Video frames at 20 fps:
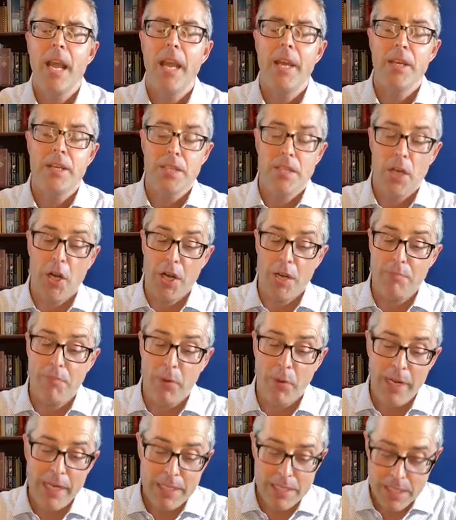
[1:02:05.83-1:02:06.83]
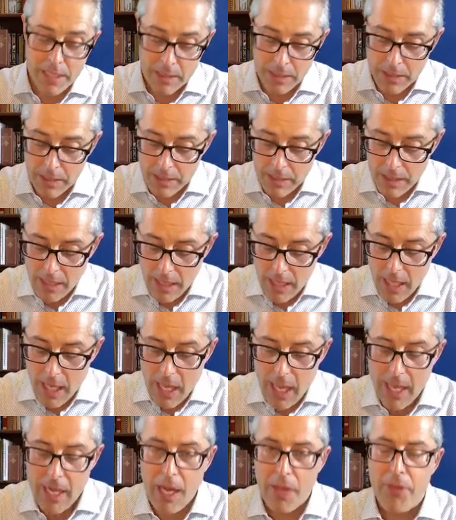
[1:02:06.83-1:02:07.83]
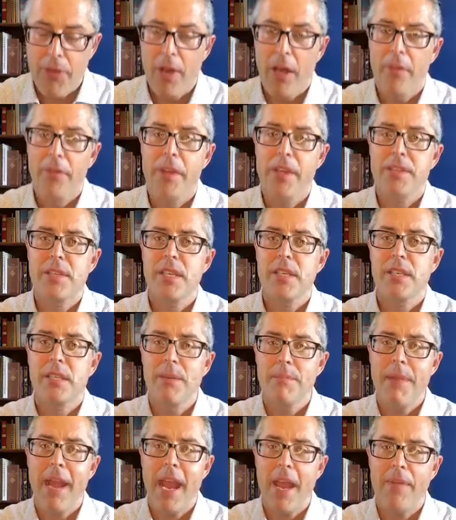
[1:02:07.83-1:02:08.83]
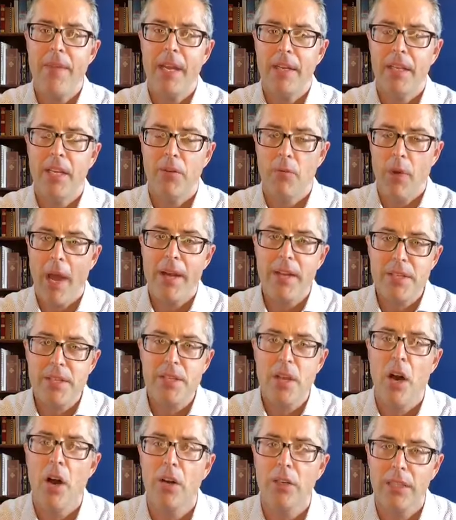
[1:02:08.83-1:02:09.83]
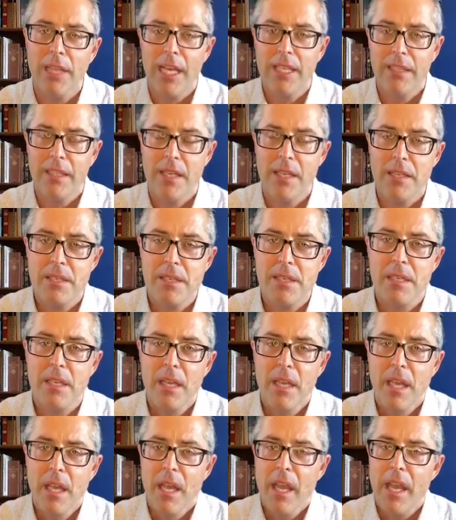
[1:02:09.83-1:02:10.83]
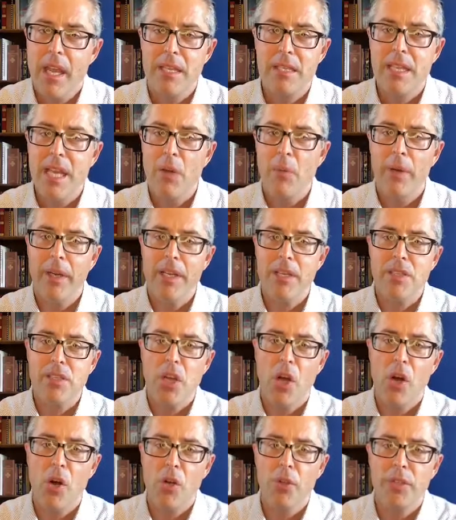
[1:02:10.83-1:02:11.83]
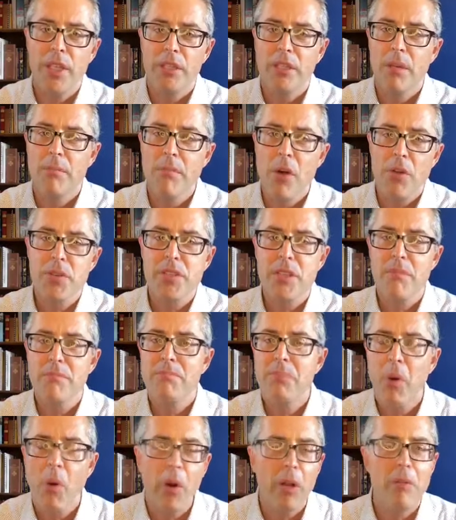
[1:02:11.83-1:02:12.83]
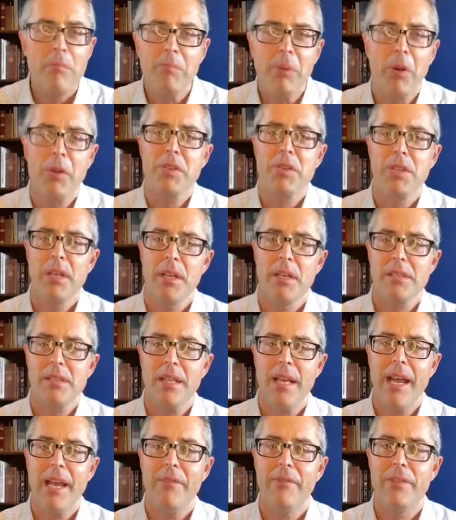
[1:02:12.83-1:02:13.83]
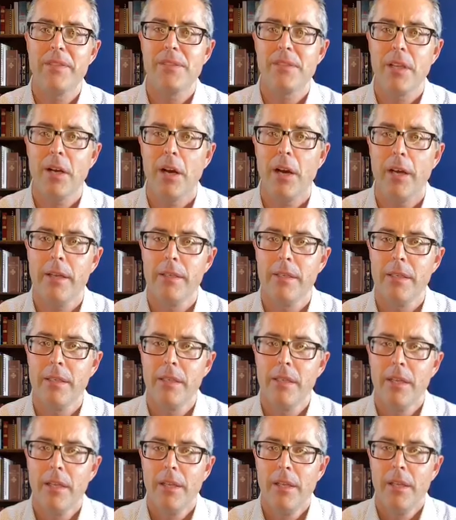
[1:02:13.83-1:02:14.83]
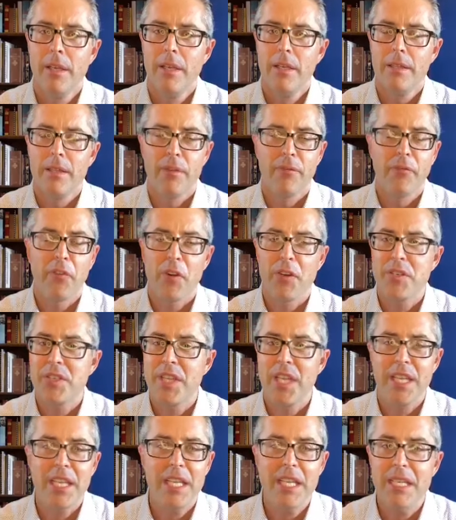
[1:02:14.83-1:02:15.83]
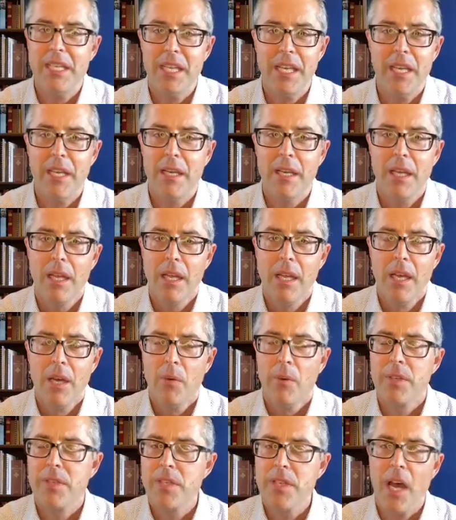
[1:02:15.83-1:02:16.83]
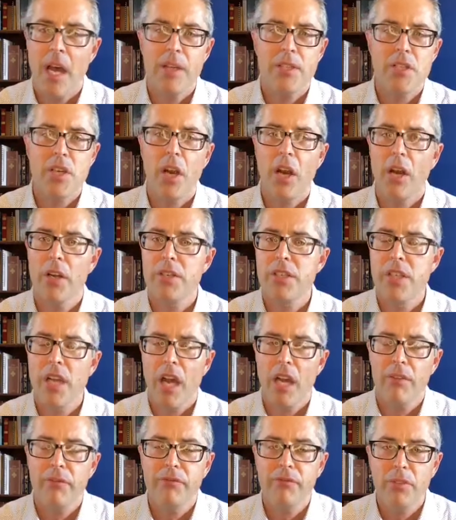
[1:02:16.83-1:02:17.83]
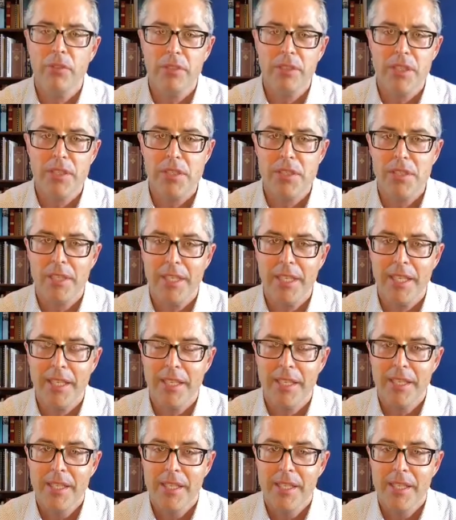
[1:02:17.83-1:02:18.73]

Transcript: and he started praising. And I thought, this is the man that can write a song like this, is that when he's told that the most important person in his life is gone, the first thing he did was not charge God foolishly,